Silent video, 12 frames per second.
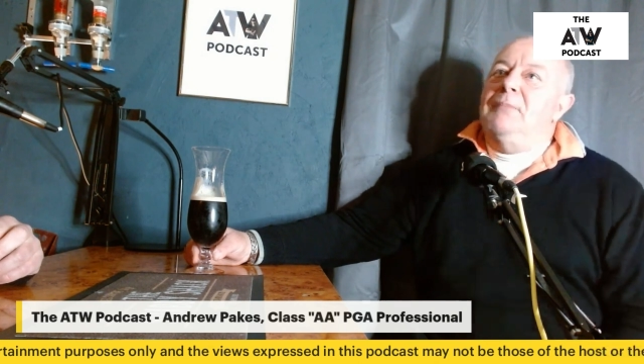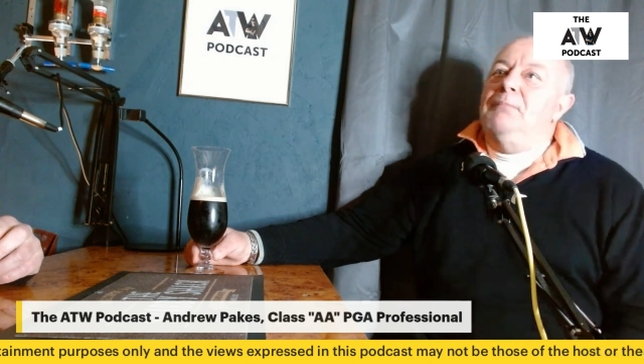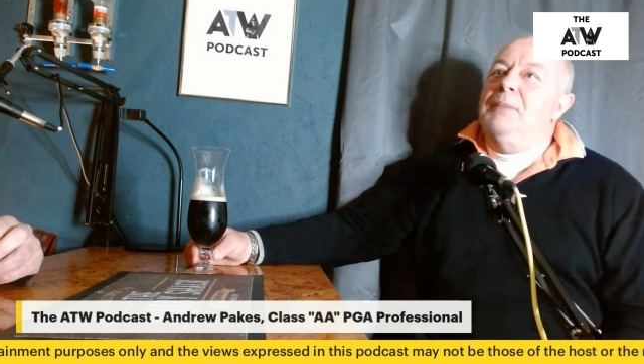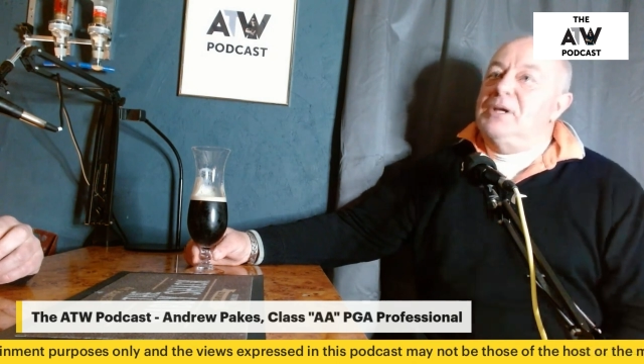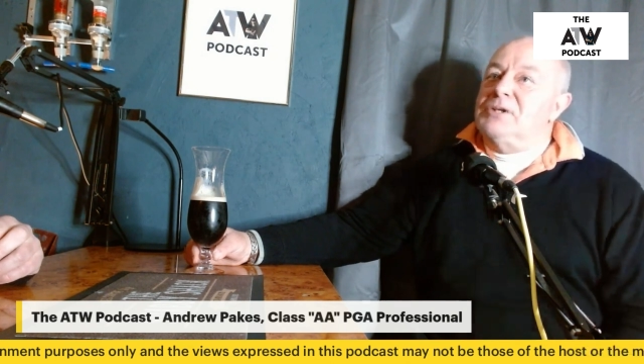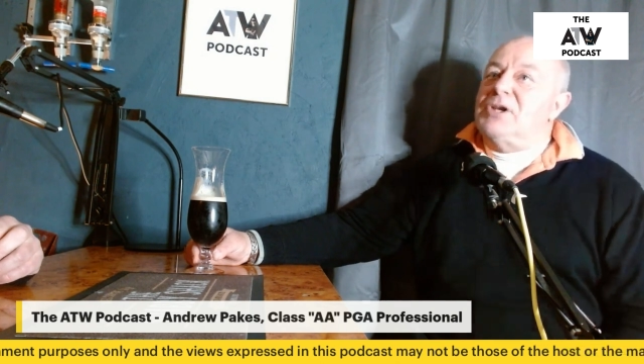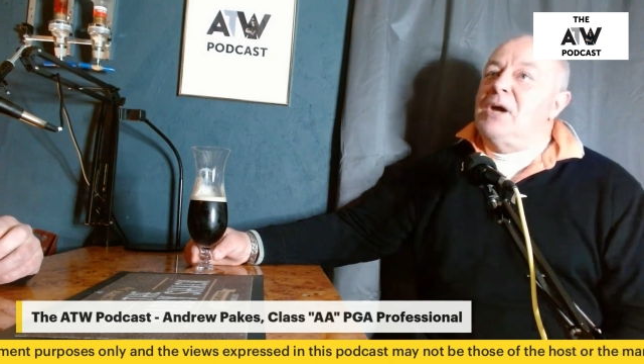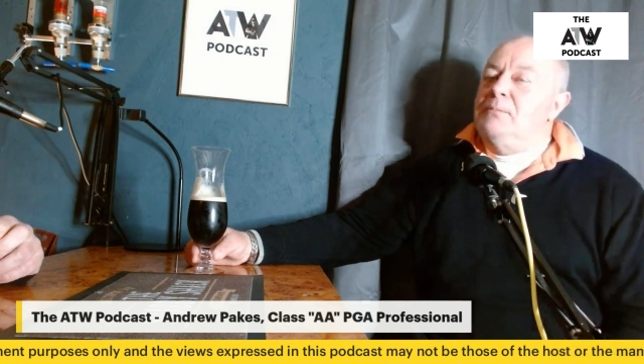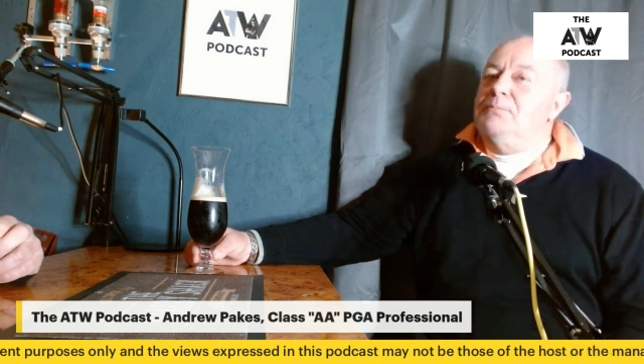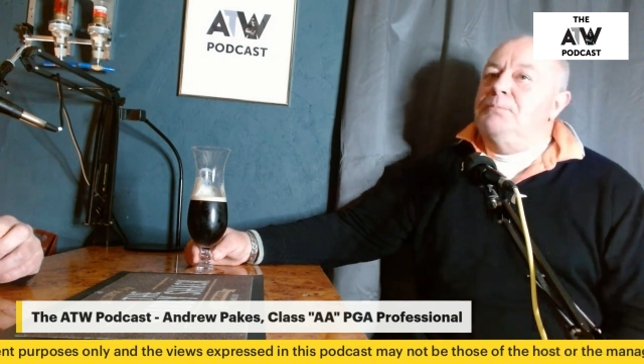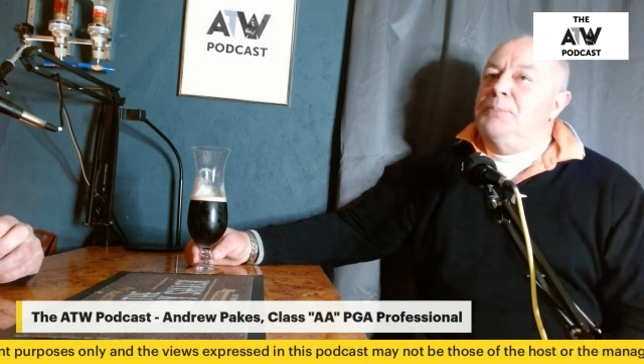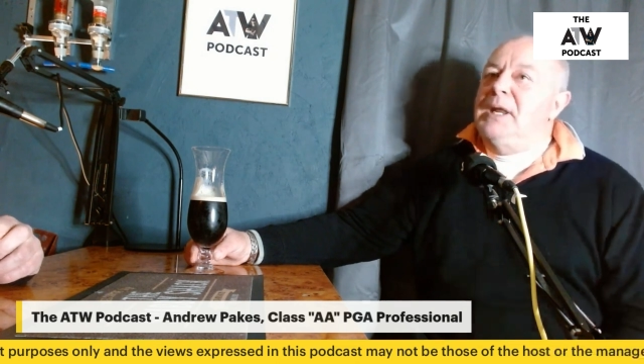Because I'm
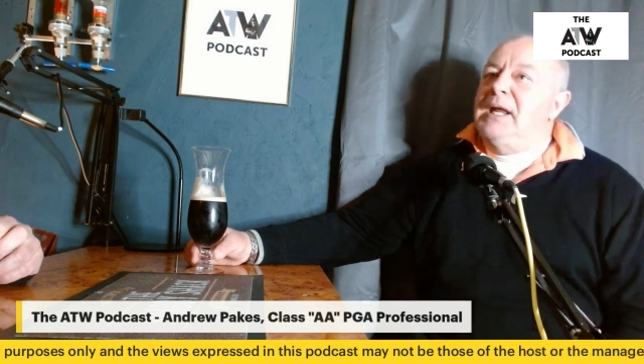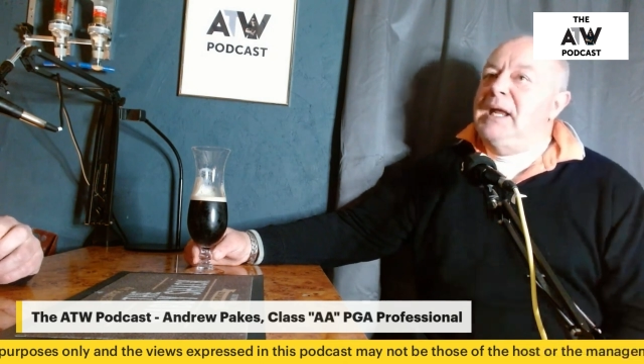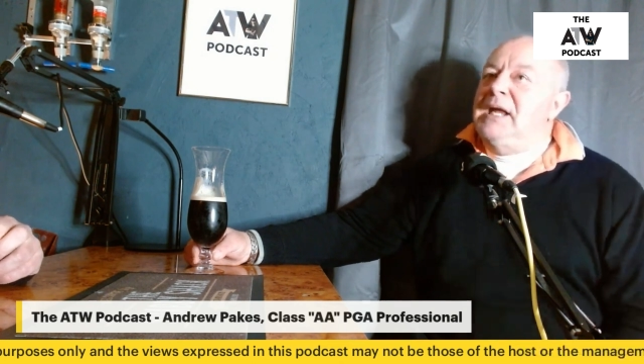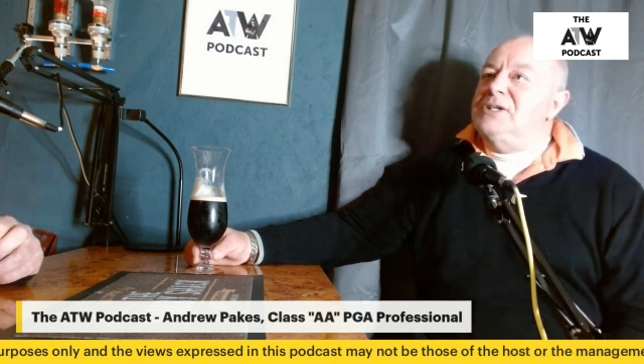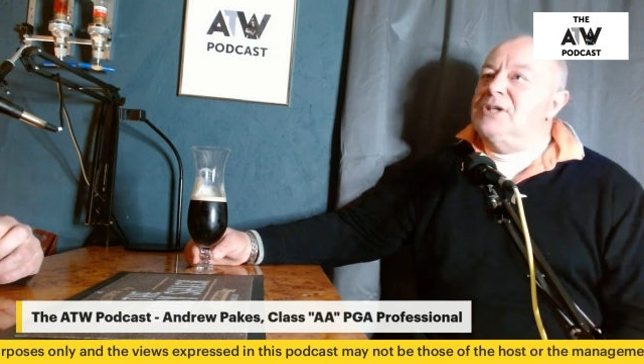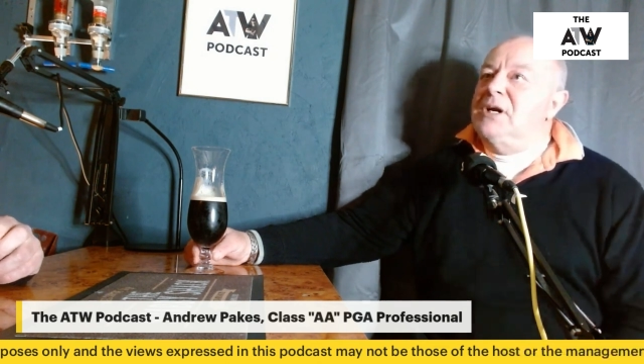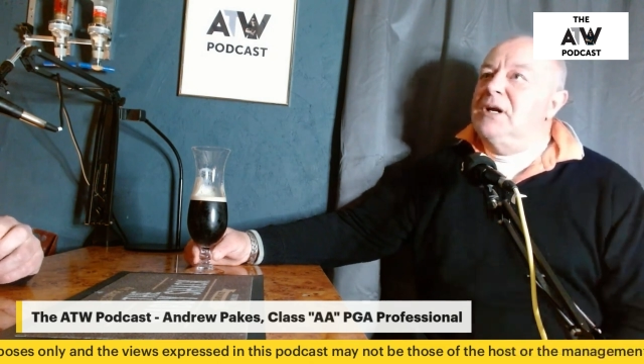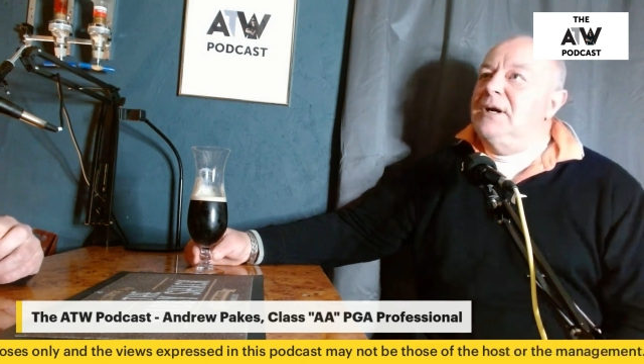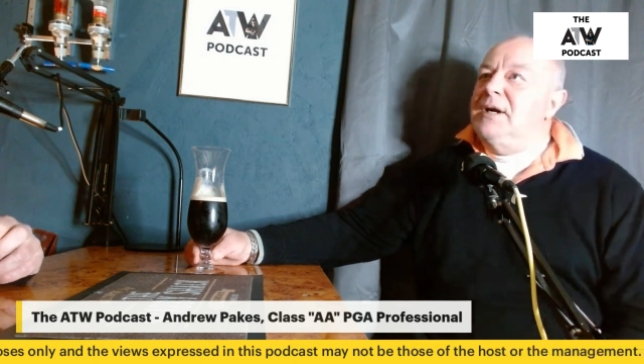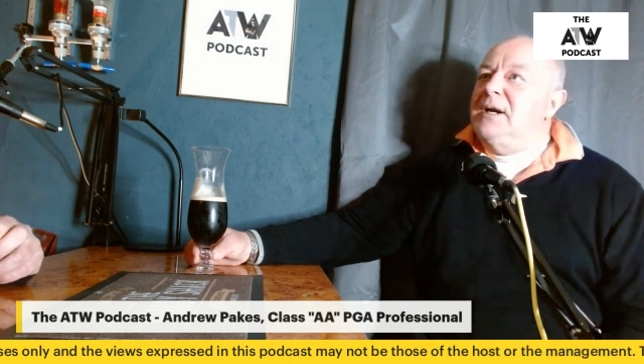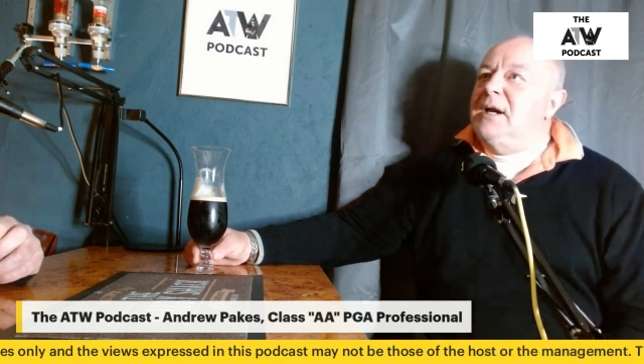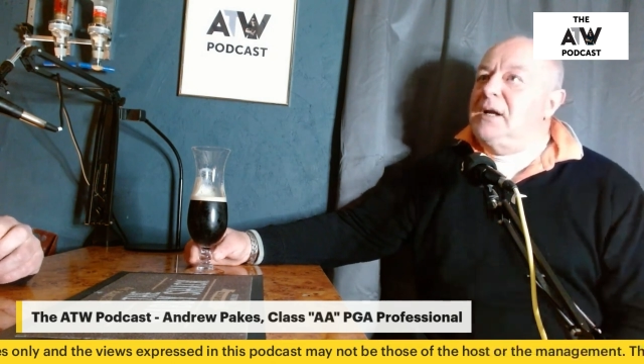pretty keen to
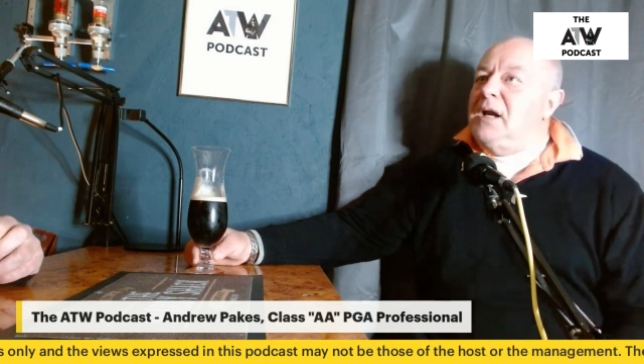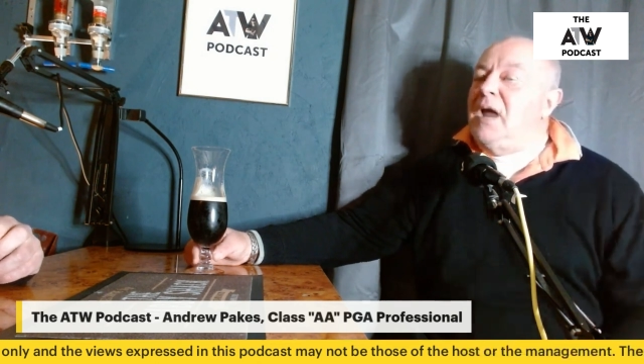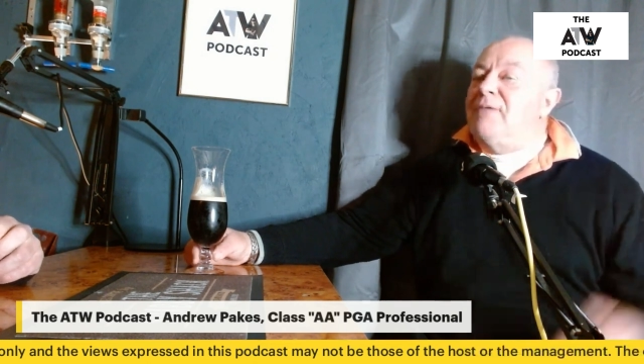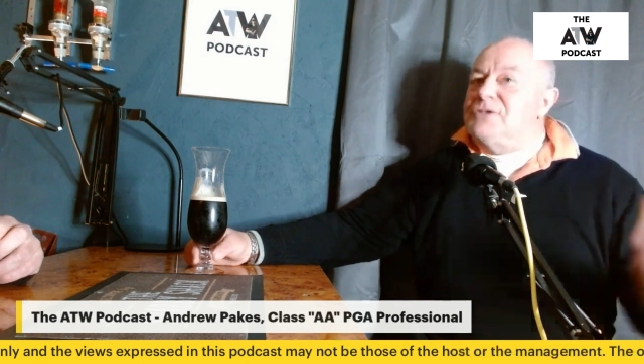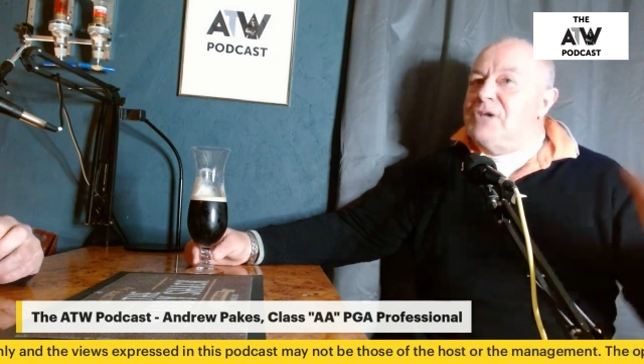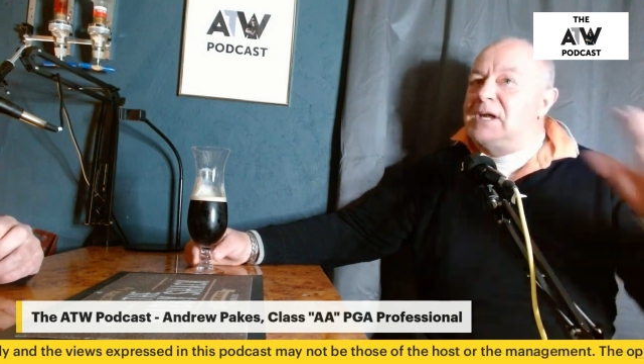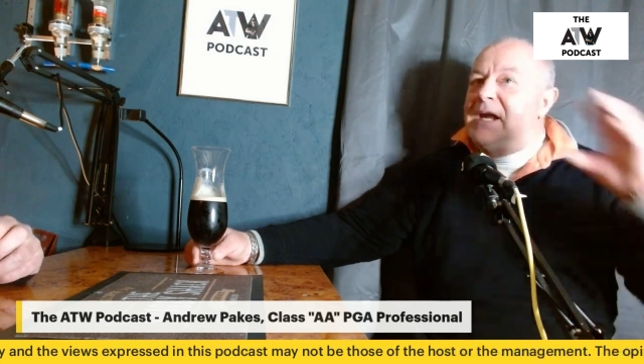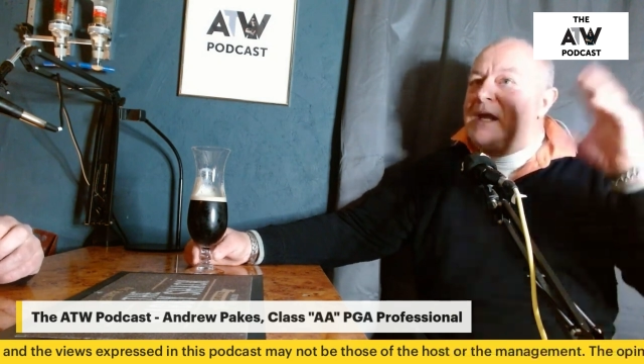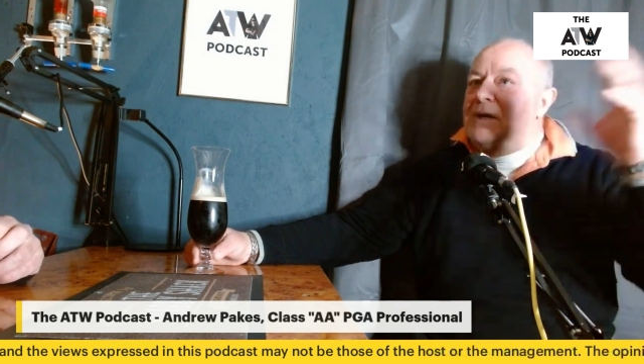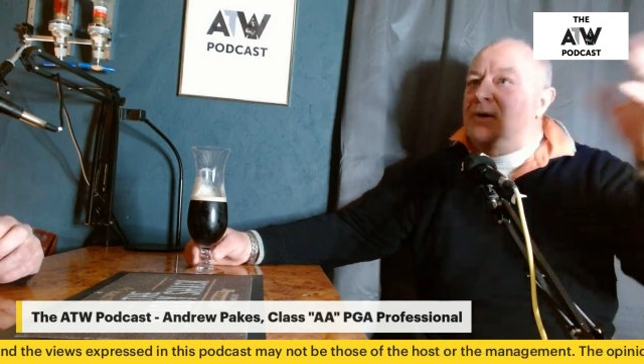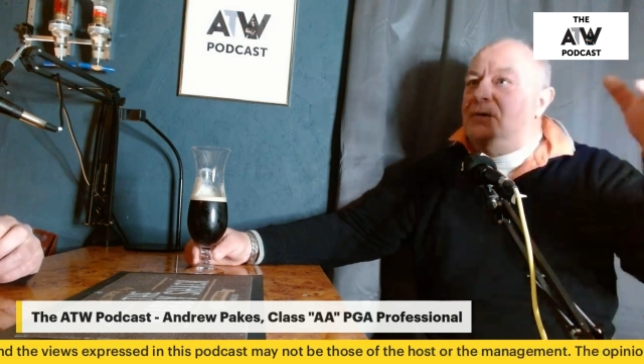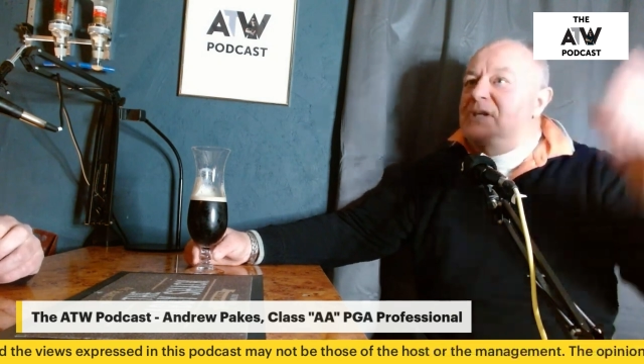learn, and I'd love to hear
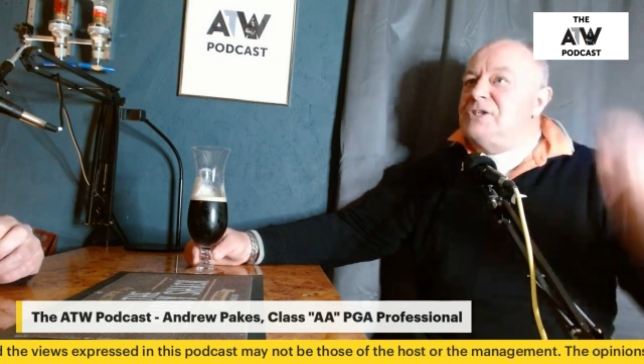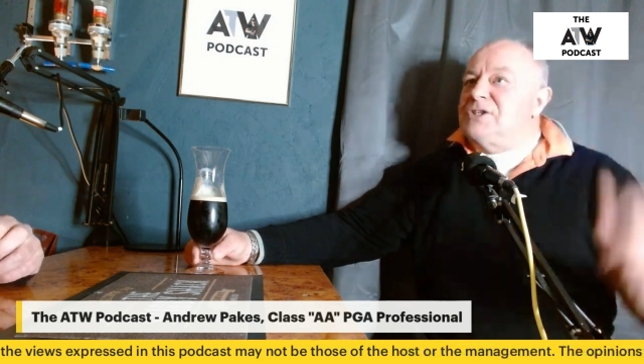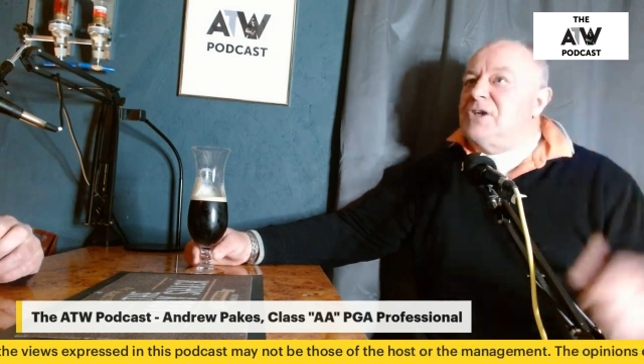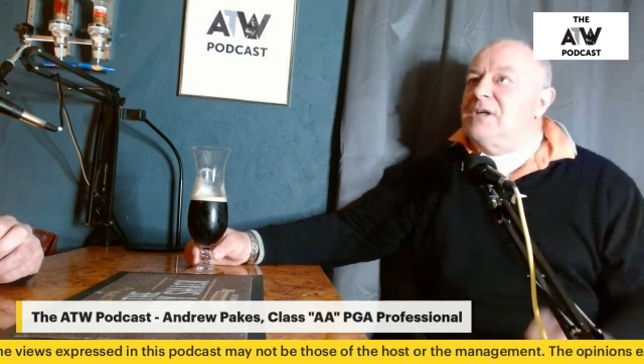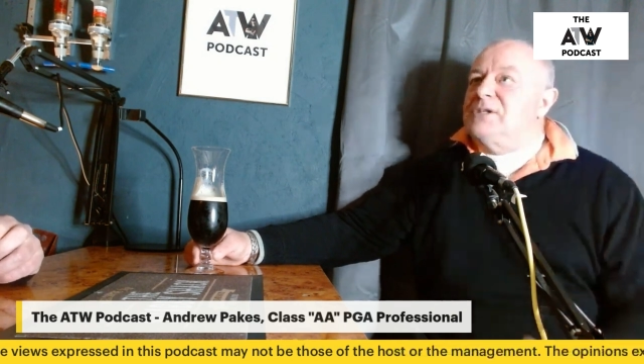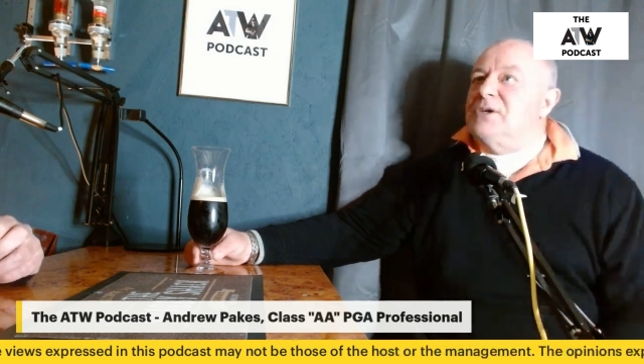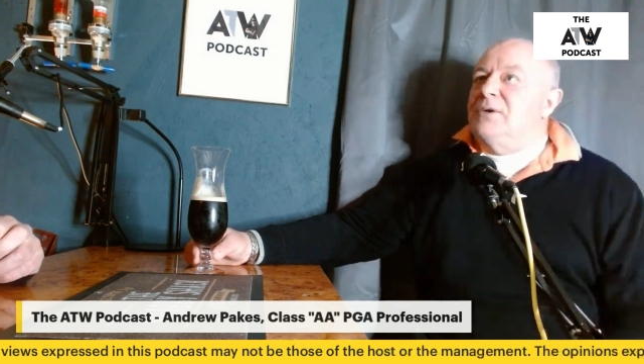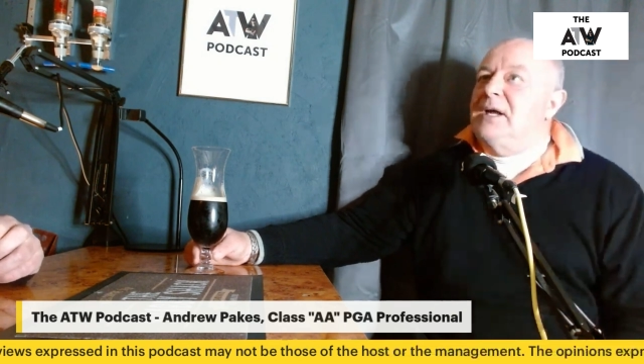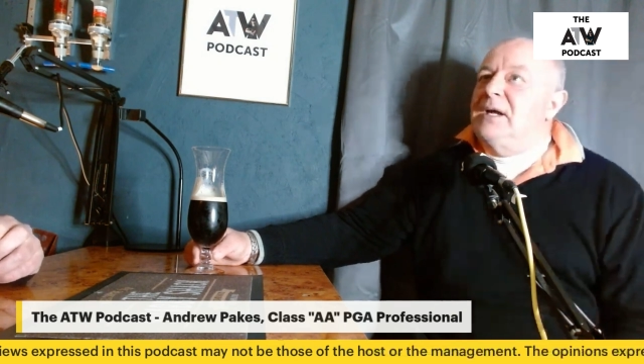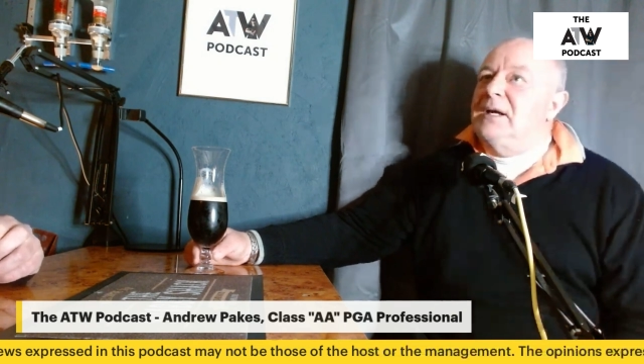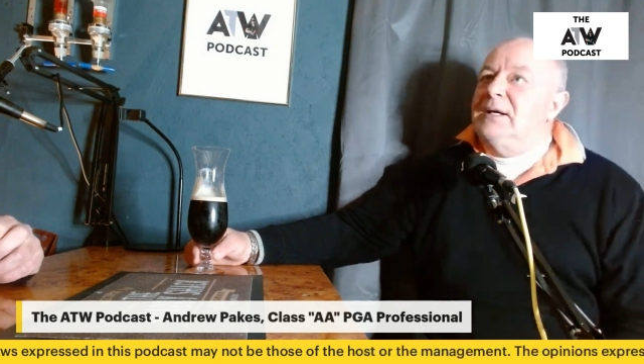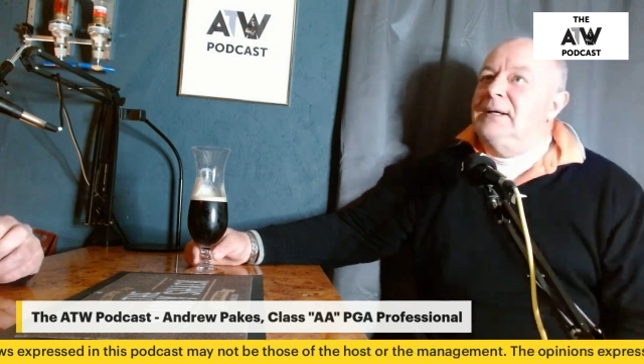your insight on it.